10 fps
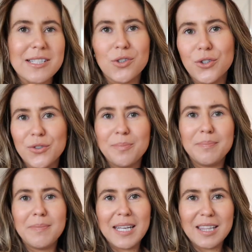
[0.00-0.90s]
So
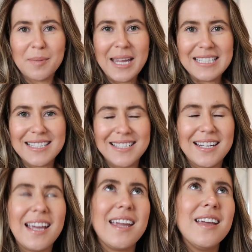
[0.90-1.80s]
meeting the painter
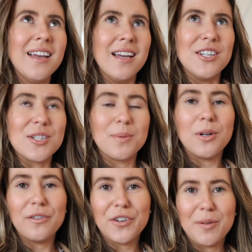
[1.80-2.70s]
today,
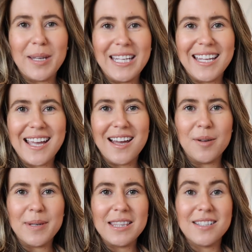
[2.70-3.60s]
tomorrow I've got a meeting
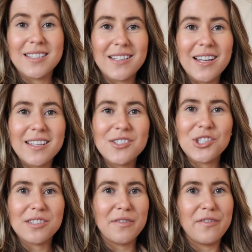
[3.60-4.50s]
at the designers,
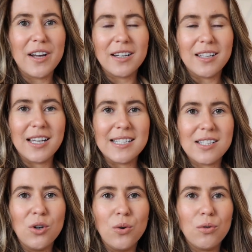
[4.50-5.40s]
just
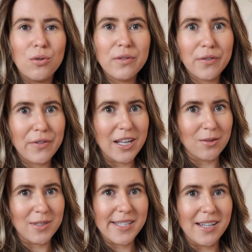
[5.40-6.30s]
finalize all the
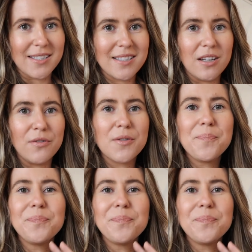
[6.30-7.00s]
final design stuff,